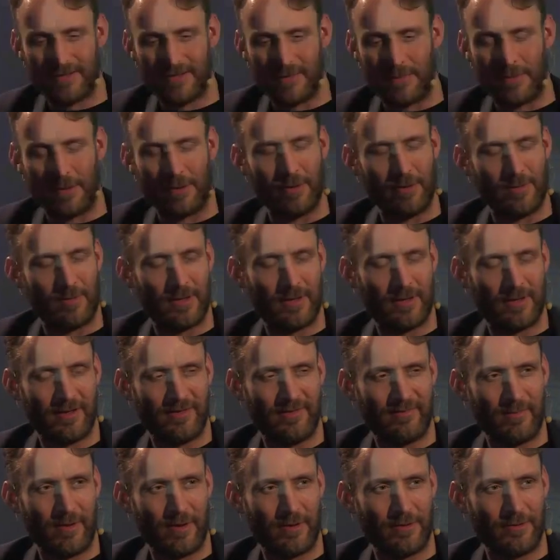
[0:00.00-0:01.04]
deployment
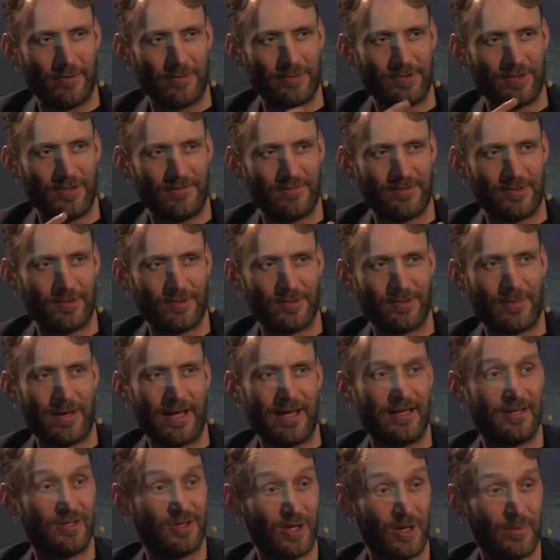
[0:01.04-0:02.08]
of models, you've talked
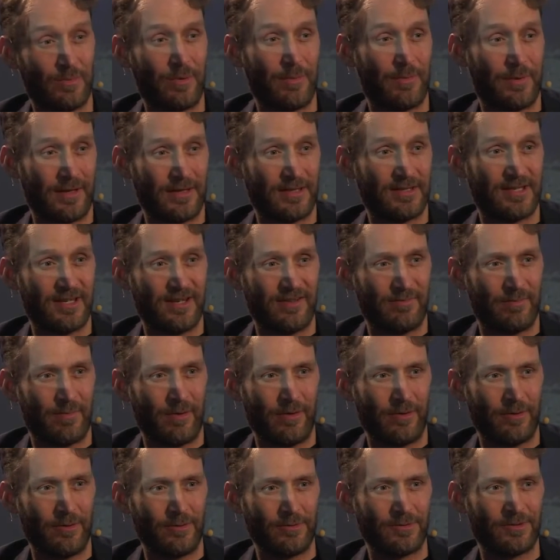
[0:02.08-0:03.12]
about interpretability of
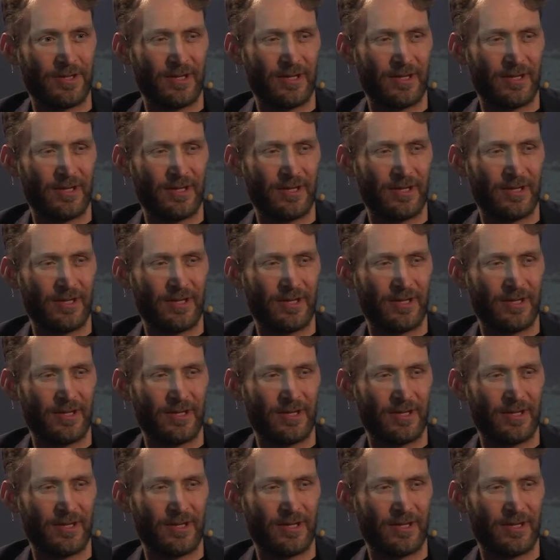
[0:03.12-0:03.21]
models.